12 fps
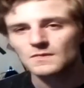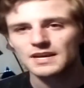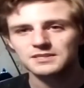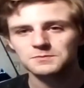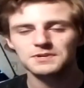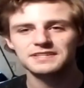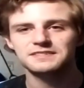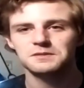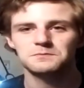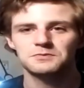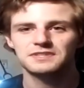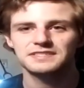It's pretty
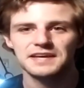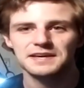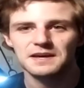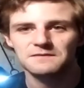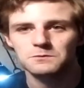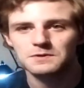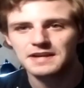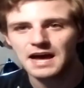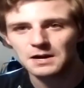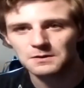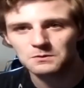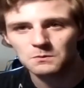simple to take everyone out of